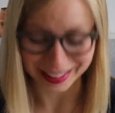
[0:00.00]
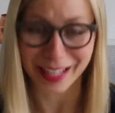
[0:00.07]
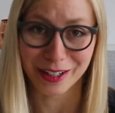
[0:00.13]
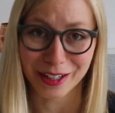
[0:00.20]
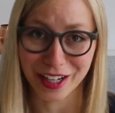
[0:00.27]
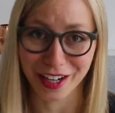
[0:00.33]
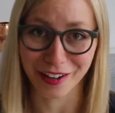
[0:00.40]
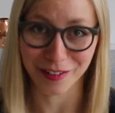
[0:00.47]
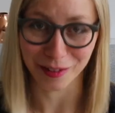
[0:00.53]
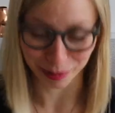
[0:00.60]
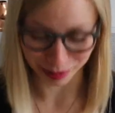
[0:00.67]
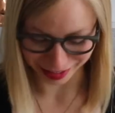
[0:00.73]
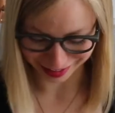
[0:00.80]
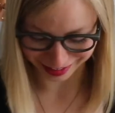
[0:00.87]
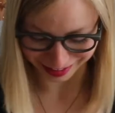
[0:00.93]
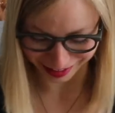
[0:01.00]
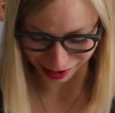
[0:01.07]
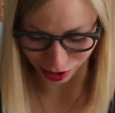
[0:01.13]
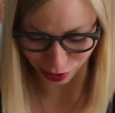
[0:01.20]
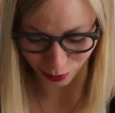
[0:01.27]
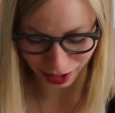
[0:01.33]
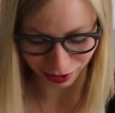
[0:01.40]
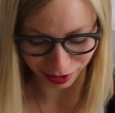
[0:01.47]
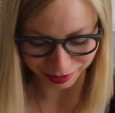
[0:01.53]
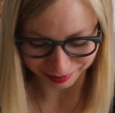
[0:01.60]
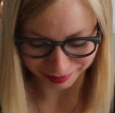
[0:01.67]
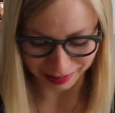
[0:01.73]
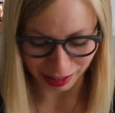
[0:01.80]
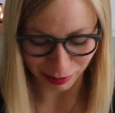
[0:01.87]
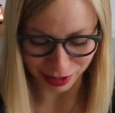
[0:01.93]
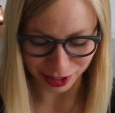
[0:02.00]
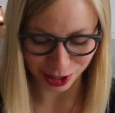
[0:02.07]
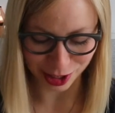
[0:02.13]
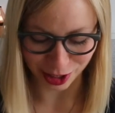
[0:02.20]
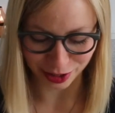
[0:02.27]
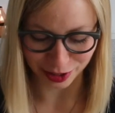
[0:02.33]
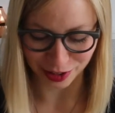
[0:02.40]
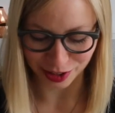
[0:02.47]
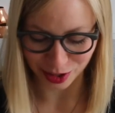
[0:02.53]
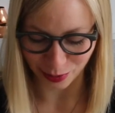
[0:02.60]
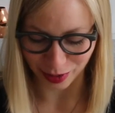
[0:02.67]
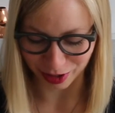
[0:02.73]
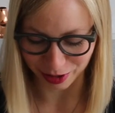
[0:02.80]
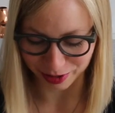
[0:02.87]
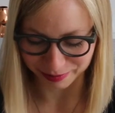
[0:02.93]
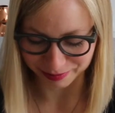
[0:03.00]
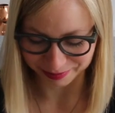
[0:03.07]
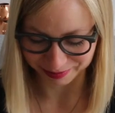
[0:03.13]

I don't care if you wanna see the sweater. I wanna show you the sweater.